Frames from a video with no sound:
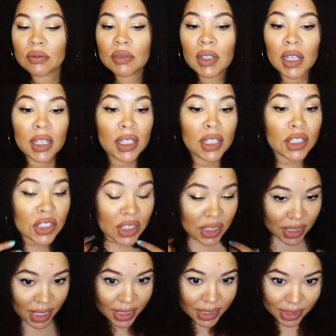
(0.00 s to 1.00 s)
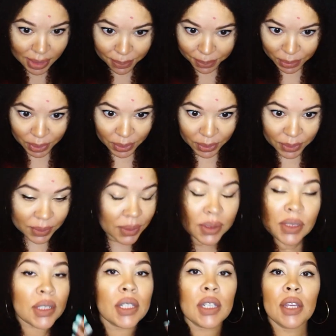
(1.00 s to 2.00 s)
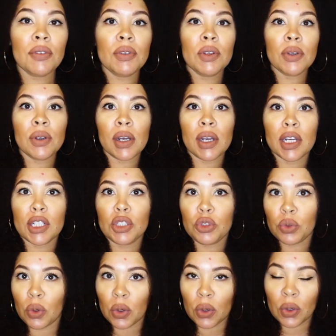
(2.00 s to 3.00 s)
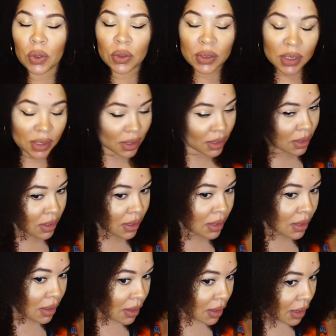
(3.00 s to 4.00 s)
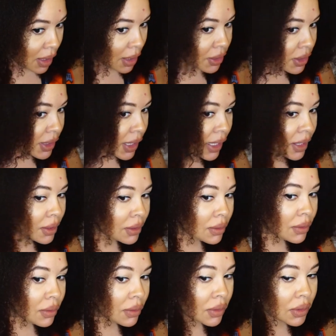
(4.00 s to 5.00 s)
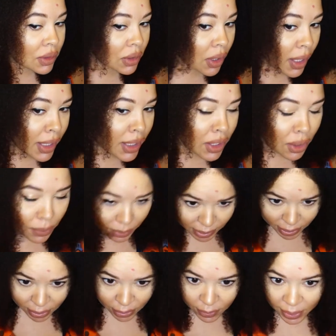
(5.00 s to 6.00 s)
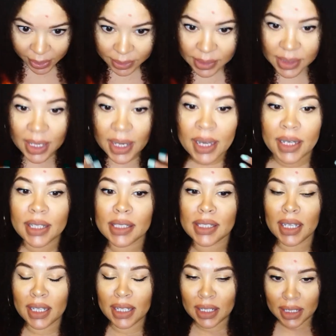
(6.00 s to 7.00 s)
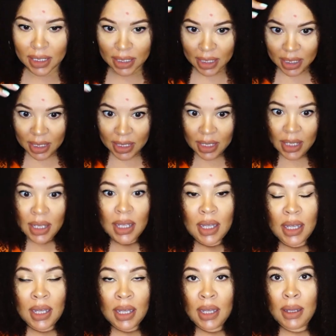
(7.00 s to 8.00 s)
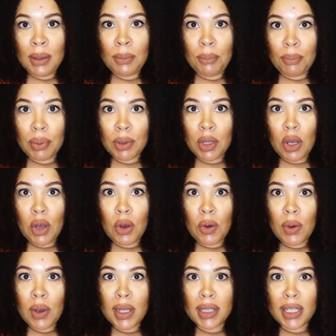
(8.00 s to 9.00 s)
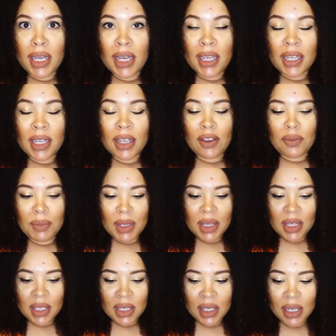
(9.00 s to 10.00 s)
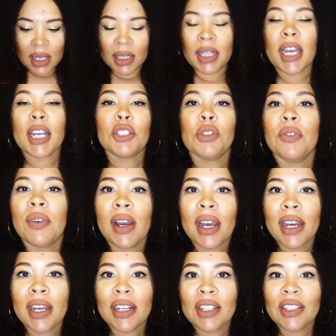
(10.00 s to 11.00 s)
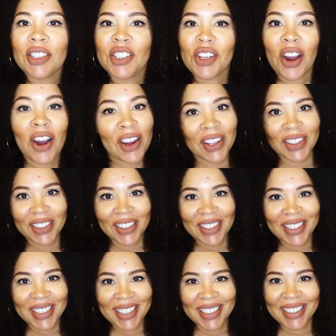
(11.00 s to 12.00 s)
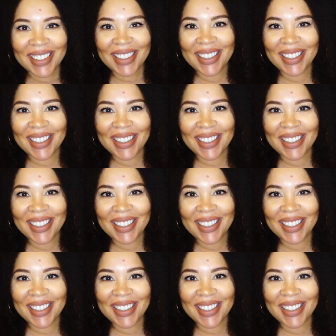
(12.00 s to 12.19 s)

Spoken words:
And it's just that simple to give you a controlled hairstyle. So I know when I go outside, it's not gonna blow and like give me the electrified shock look.